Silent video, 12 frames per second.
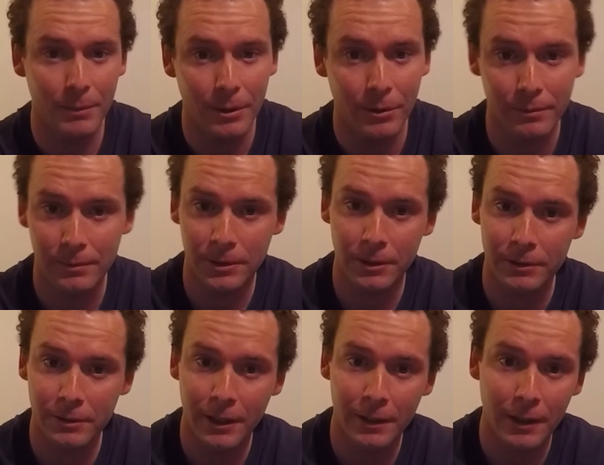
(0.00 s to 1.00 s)
out, and she doesn't
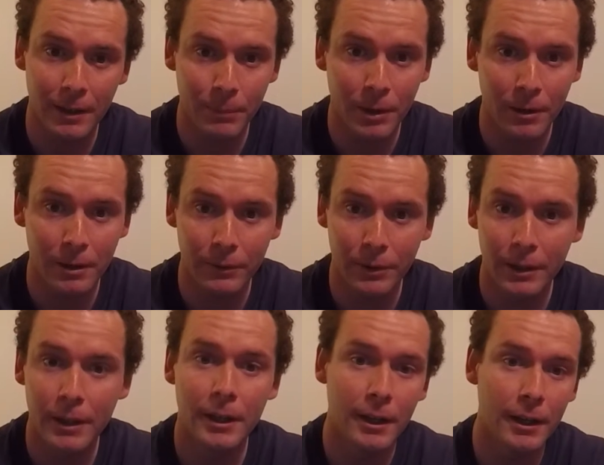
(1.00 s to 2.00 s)
like that part of her
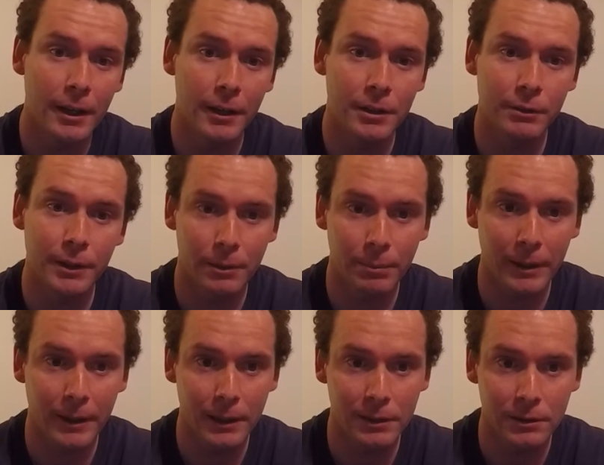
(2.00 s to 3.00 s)
history in her
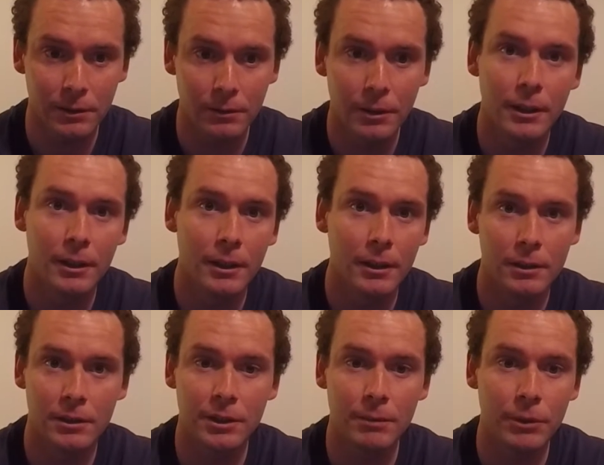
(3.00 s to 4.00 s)
past, so
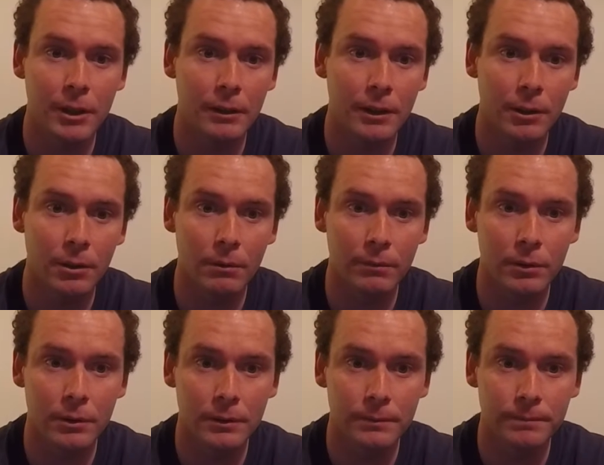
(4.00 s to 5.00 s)
she immediately called
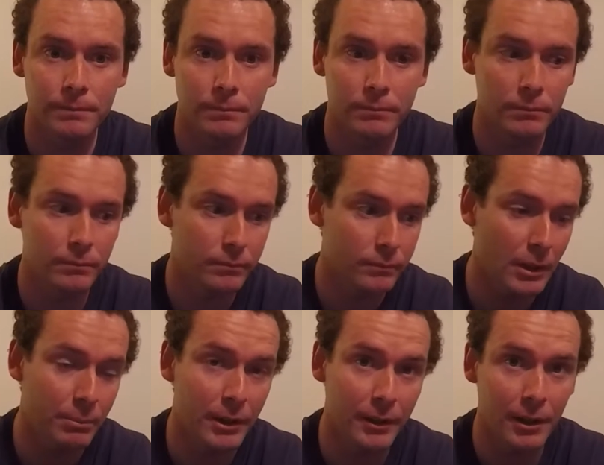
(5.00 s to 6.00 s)
for a
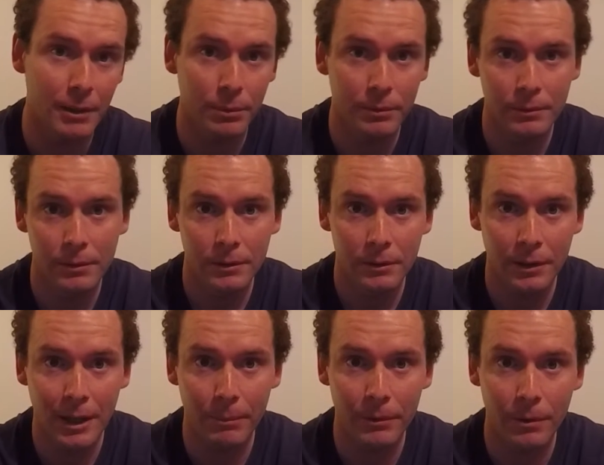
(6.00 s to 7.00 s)
pickup,
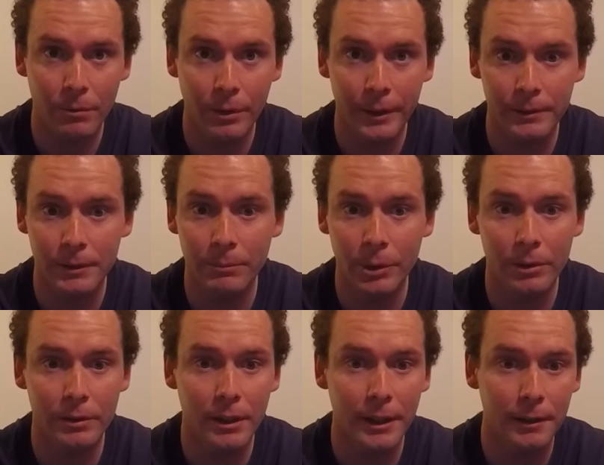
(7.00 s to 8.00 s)
tapping out right in the middle of
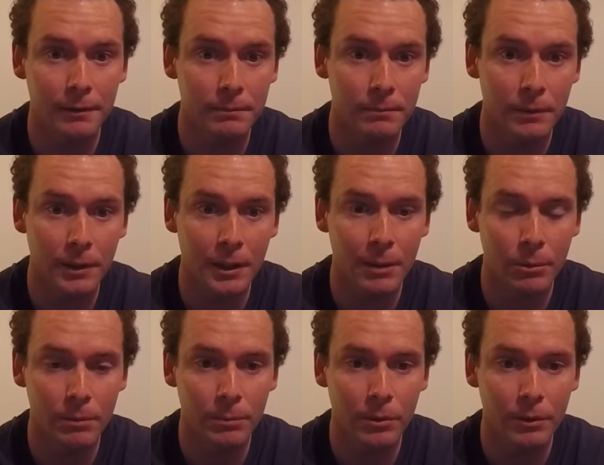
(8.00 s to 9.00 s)
the night, and they came on a
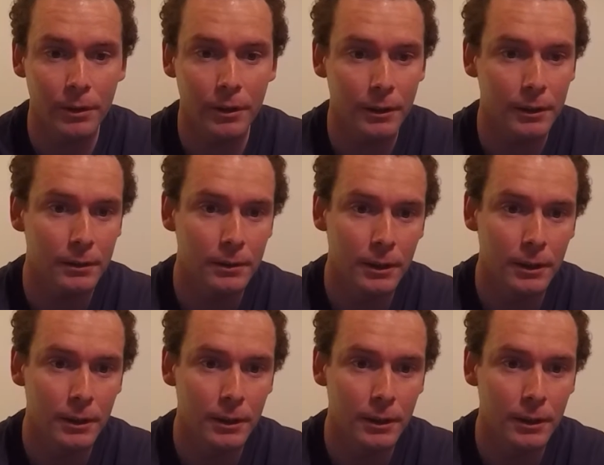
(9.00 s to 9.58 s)
boat and got her.